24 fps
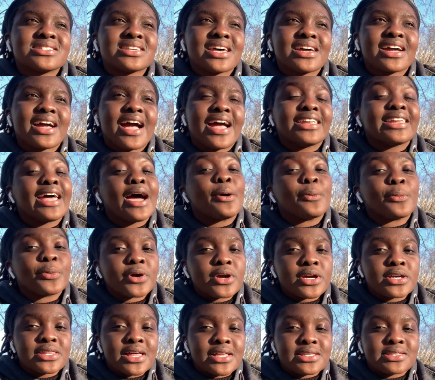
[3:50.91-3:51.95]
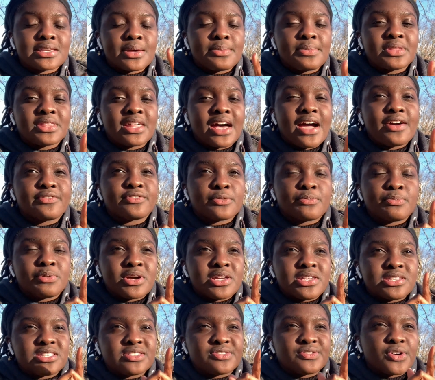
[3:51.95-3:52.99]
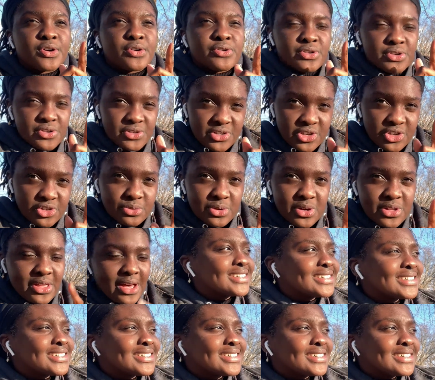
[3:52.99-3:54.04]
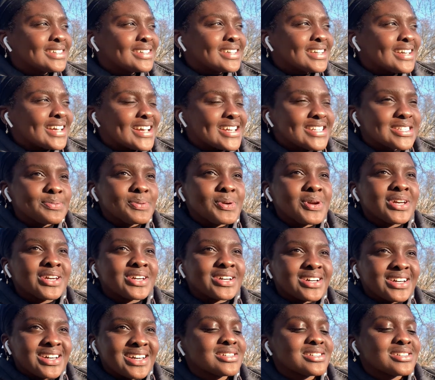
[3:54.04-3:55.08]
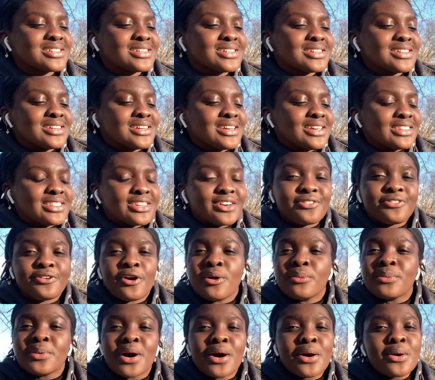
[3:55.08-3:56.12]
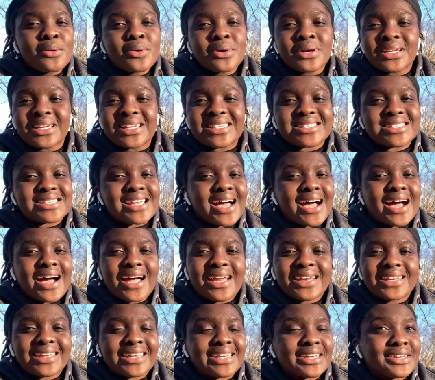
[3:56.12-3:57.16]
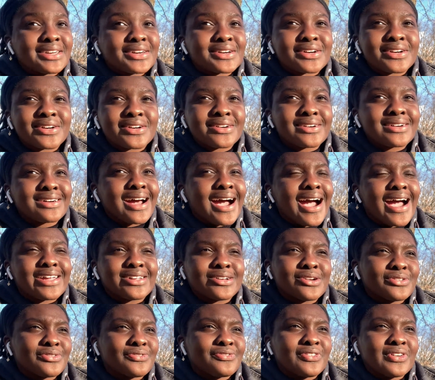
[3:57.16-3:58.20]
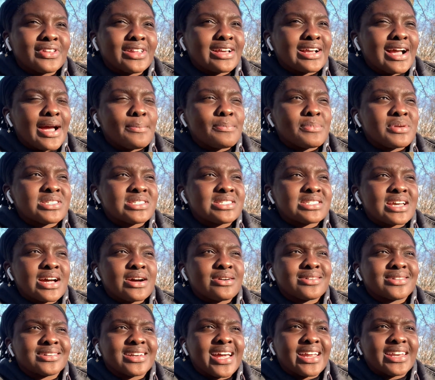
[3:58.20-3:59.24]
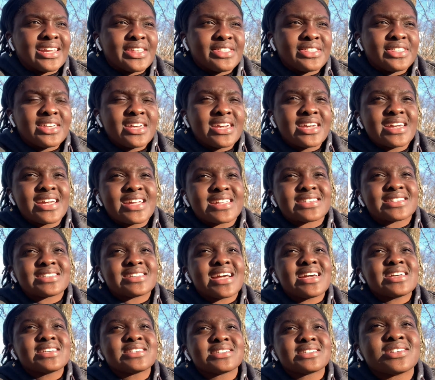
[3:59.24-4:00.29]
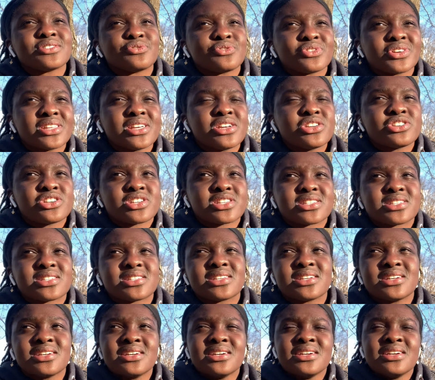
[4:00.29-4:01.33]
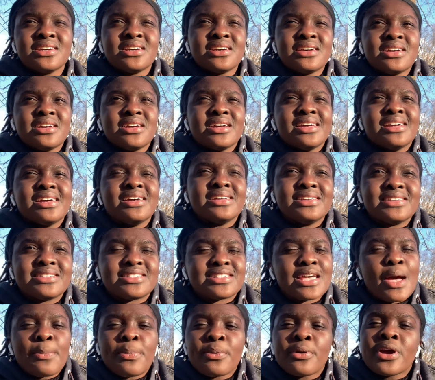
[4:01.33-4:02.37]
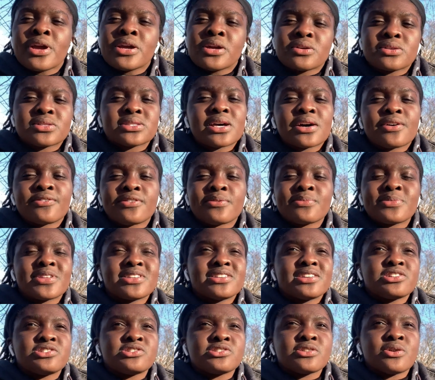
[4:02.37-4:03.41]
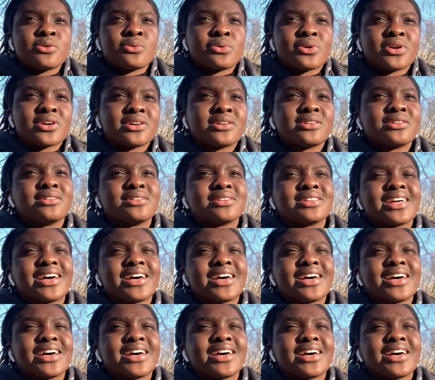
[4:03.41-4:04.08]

Like, and at work, that's something that I've replaced phone usage with. It's been good the FOMO is not here. I don't feel like I'm missing out on anything. It's nice really just separate yourself from the digital world.